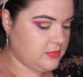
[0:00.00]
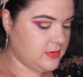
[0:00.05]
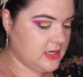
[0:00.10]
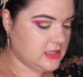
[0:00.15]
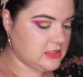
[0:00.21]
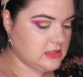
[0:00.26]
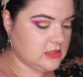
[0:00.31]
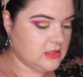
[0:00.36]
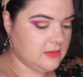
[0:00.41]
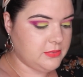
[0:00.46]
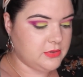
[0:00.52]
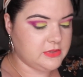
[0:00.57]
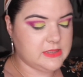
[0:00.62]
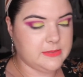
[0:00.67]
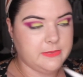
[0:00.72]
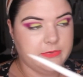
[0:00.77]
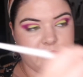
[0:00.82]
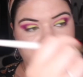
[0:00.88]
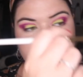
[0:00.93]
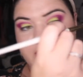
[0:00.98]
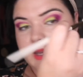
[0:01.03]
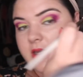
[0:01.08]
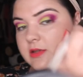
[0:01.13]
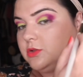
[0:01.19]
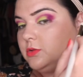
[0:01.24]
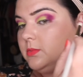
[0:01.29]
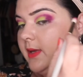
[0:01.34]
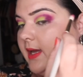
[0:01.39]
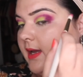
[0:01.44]
brush and put some of
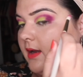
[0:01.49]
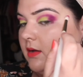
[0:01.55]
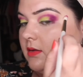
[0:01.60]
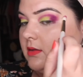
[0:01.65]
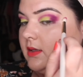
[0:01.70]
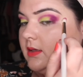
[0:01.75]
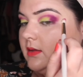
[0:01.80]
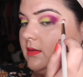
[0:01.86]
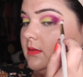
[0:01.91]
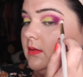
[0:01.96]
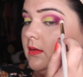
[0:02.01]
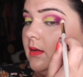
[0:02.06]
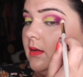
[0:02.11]
Angel back on it.